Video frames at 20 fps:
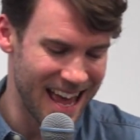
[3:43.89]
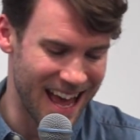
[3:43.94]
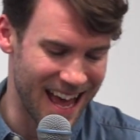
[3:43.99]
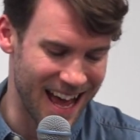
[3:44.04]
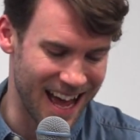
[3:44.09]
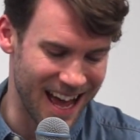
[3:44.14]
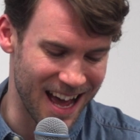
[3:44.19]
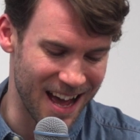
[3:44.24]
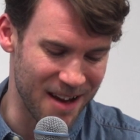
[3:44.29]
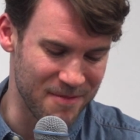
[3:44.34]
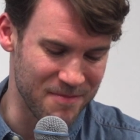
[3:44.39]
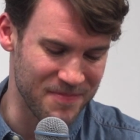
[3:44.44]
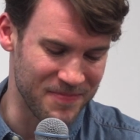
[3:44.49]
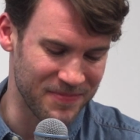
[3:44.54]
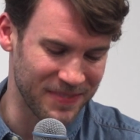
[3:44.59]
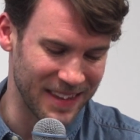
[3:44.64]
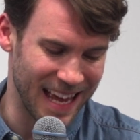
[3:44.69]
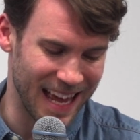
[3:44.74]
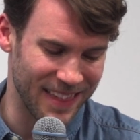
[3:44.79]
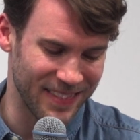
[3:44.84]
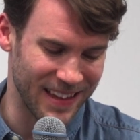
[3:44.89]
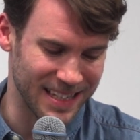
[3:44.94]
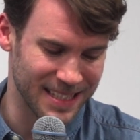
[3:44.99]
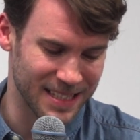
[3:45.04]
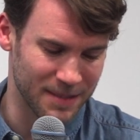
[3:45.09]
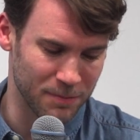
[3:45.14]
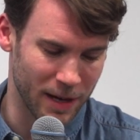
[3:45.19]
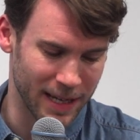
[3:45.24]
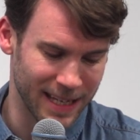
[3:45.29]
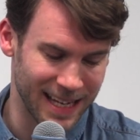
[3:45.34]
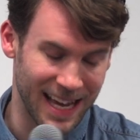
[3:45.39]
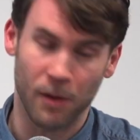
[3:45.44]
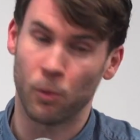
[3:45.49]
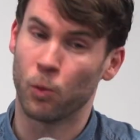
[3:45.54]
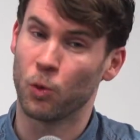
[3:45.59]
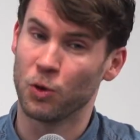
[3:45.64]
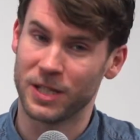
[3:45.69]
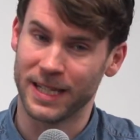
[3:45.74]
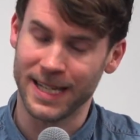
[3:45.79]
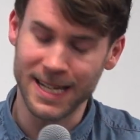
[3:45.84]
And that's my cat
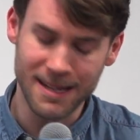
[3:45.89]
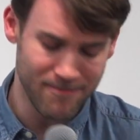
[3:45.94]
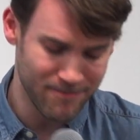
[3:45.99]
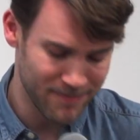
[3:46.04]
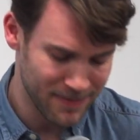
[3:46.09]
Woody.